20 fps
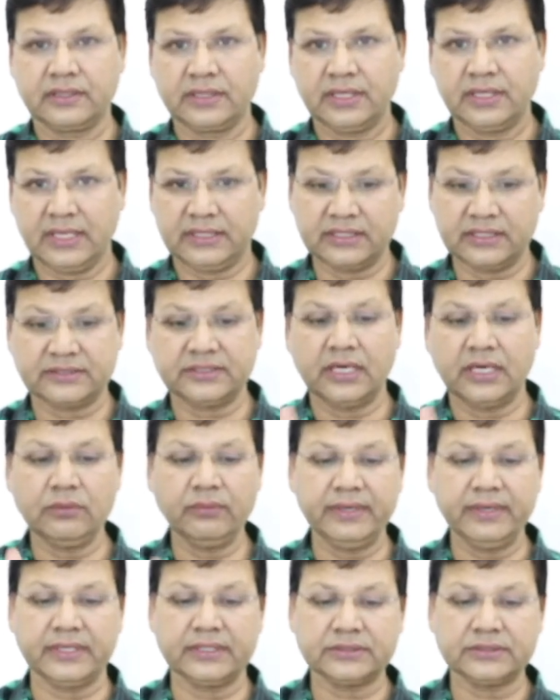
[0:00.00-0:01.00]
And the third one
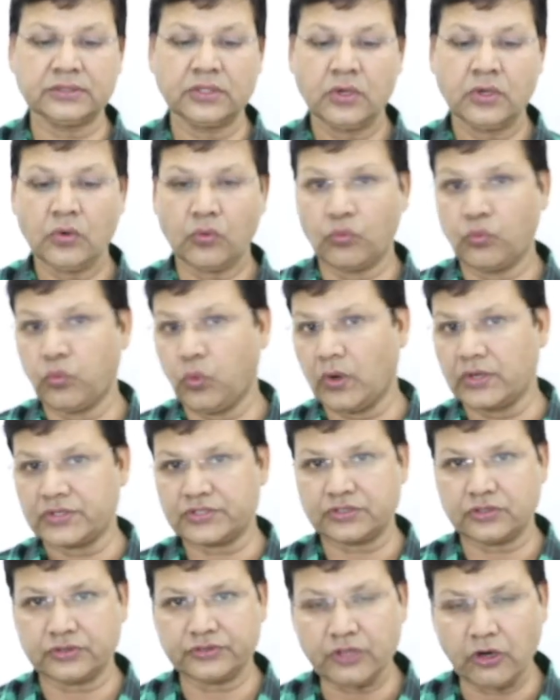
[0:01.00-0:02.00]
is, what's
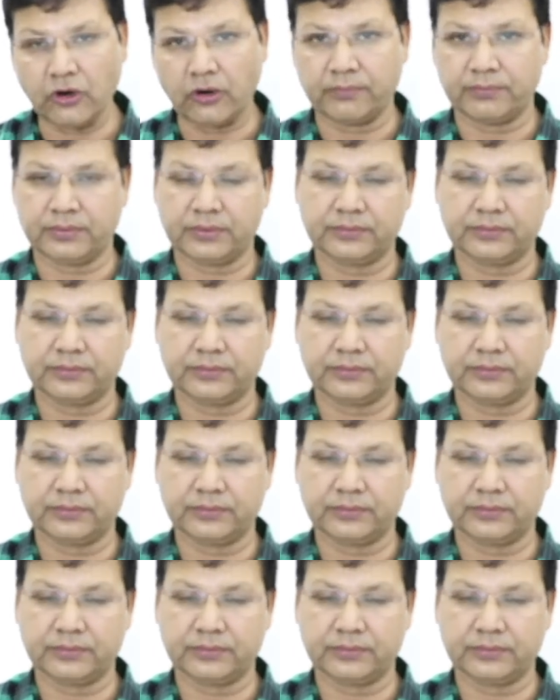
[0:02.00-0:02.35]
your job?